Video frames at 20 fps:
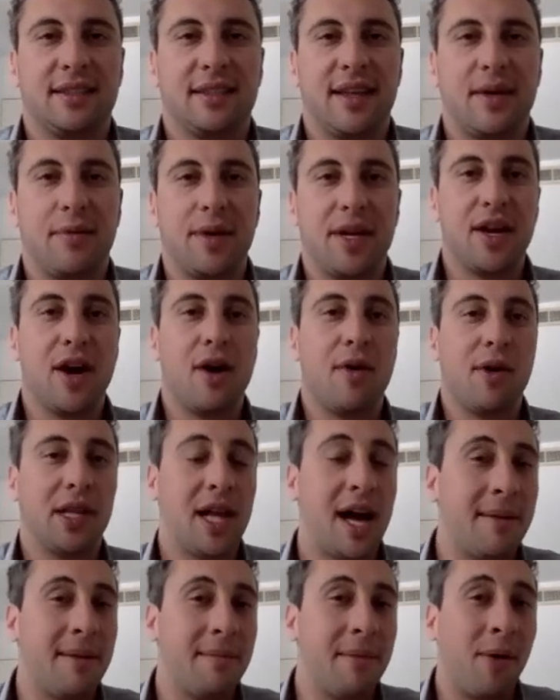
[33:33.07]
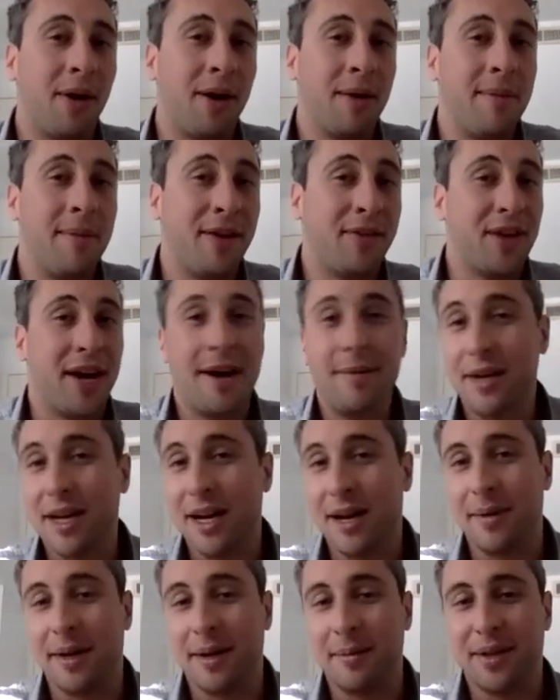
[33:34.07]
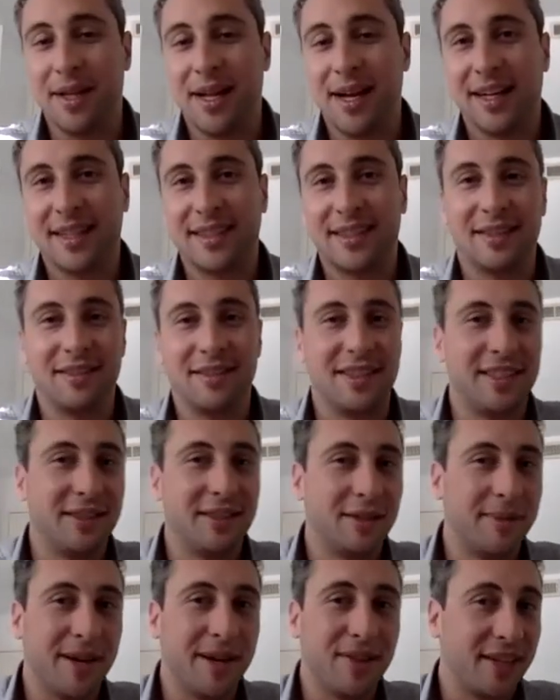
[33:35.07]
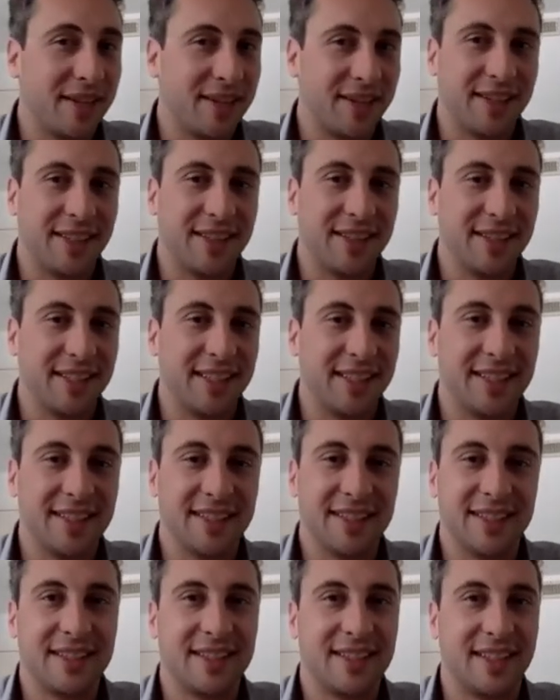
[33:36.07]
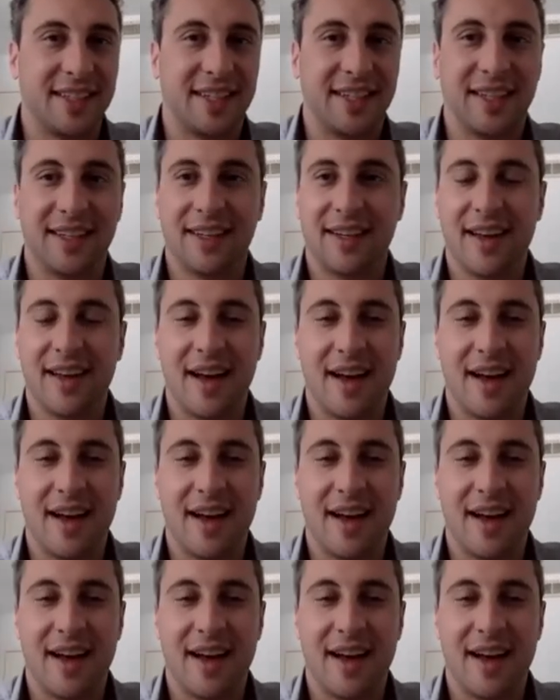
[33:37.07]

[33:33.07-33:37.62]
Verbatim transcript: that we know a lot more about the upcoming blocks than we do about mm-hmm. the currently existing.